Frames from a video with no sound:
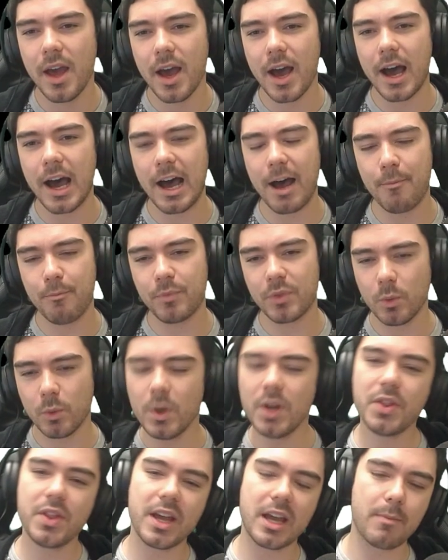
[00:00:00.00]
The
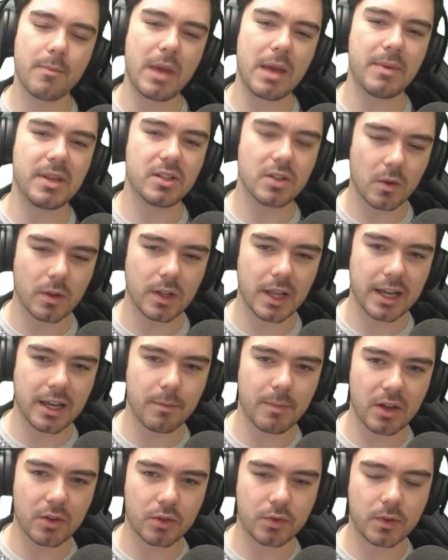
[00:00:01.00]
one thing I maybe don't like
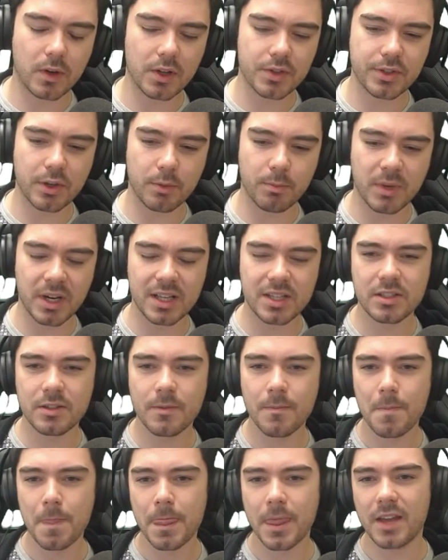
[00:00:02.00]
about Thrall so much
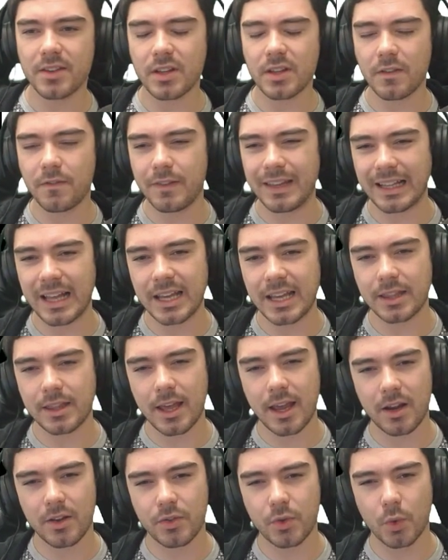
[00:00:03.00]
is I feel like
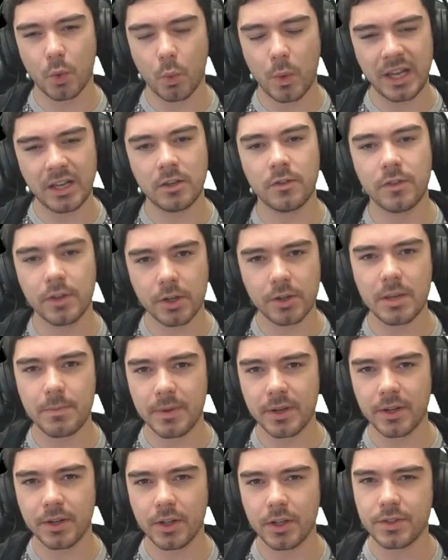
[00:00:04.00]
the Wind Fury
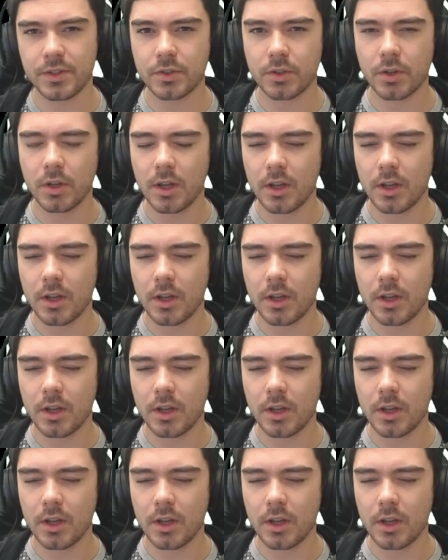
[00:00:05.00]
builds